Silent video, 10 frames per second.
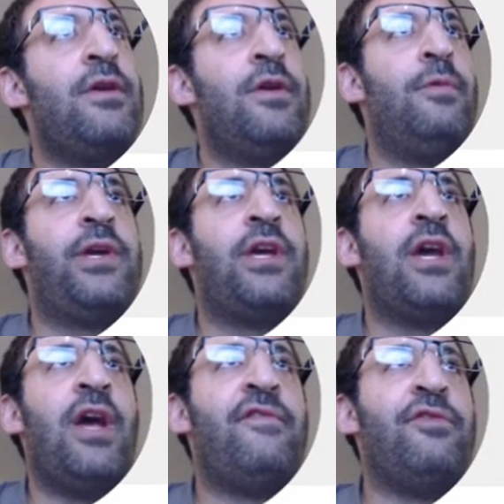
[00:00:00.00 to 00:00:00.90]
We can
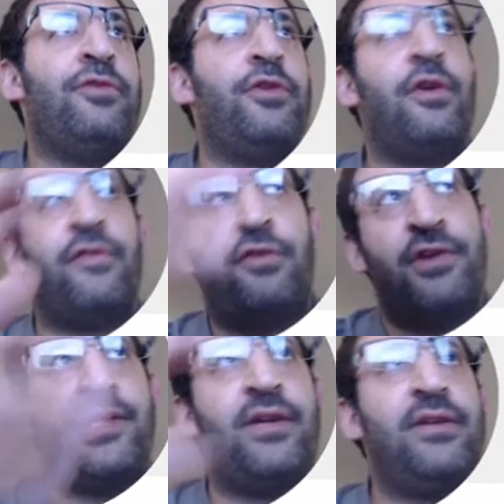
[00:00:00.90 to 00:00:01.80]
have another, of
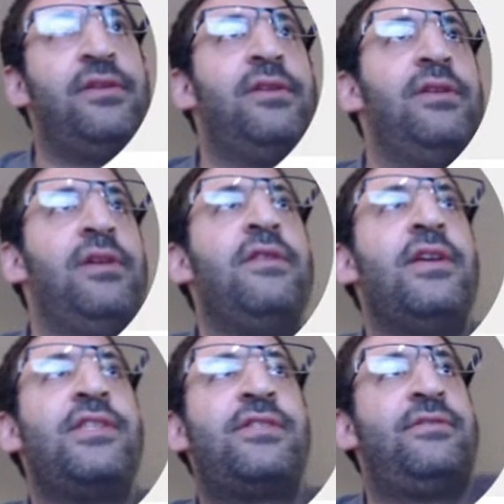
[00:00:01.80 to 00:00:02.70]
course. In
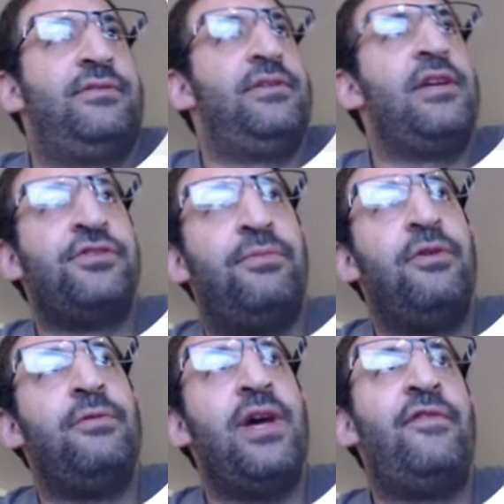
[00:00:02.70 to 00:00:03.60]
this example,
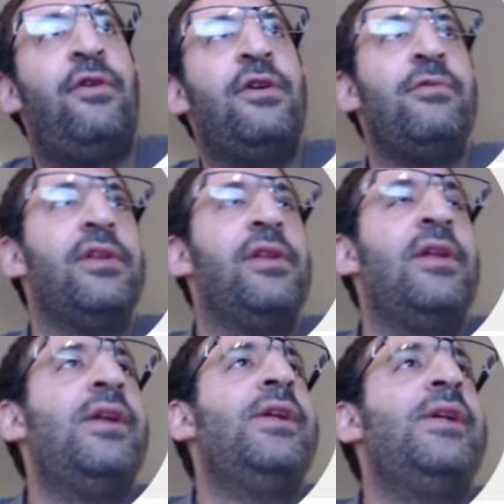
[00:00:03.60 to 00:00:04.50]
we have only one.
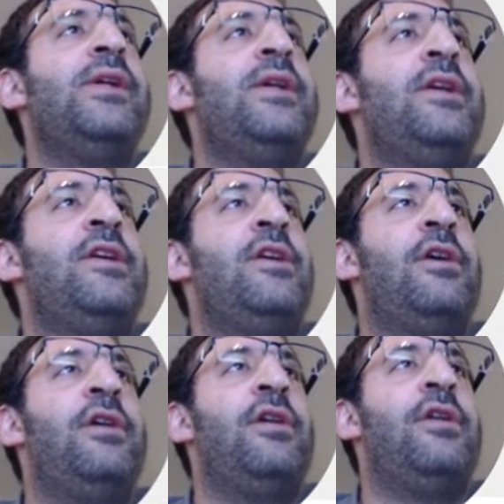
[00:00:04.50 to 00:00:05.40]

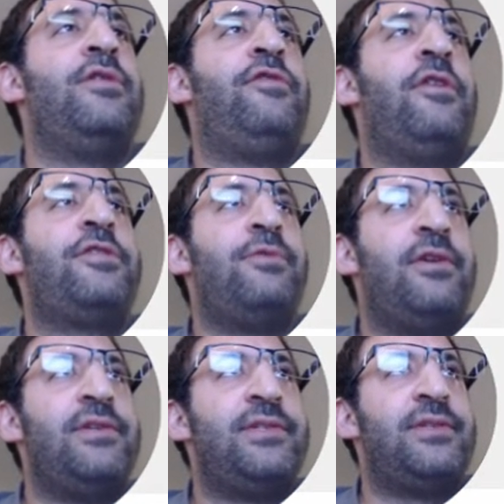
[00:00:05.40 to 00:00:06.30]
The first
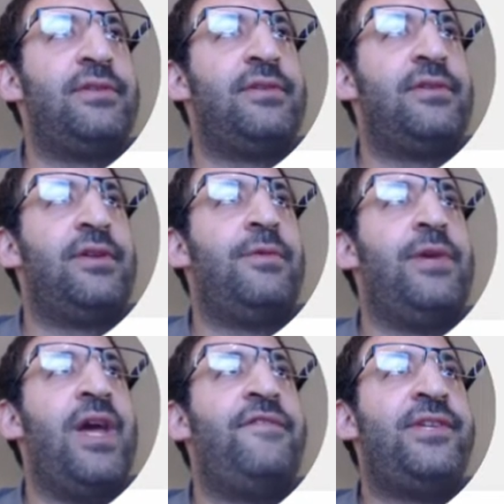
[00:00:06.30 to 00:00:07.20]
ones, we
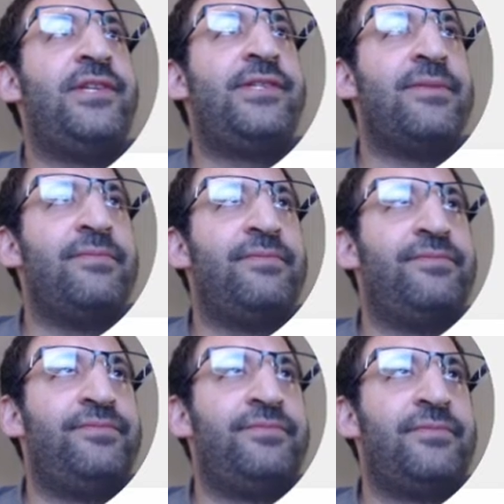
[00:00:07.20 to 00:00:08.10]
have system.
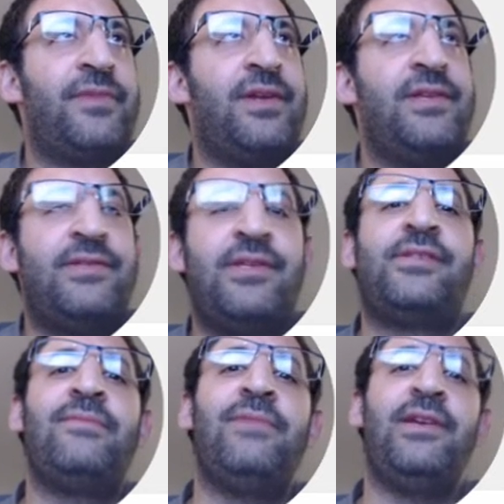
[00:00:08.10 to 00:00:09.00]

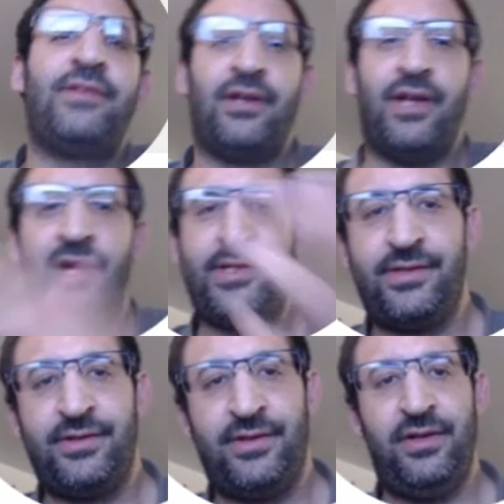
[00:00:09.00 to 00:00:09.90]
System is a
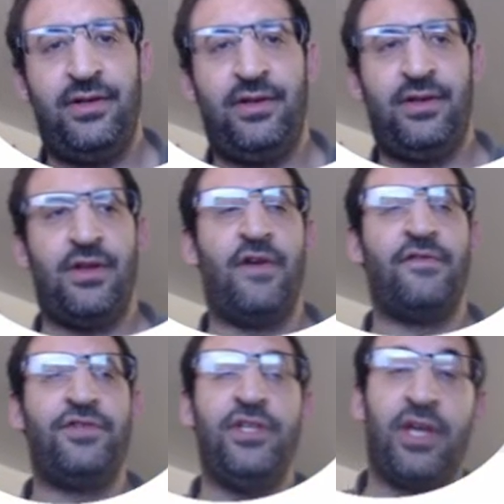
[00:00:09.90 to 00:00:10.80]
class of
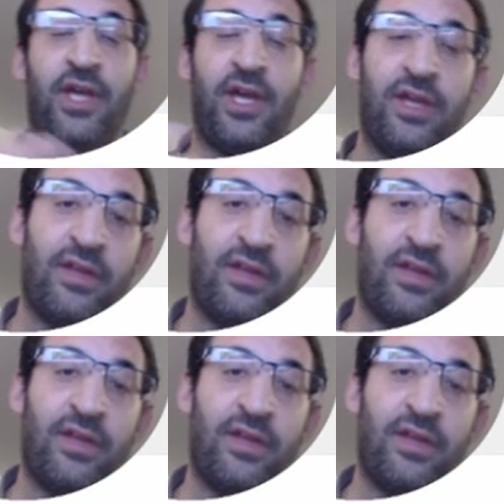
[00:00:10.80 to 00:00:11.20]
JDK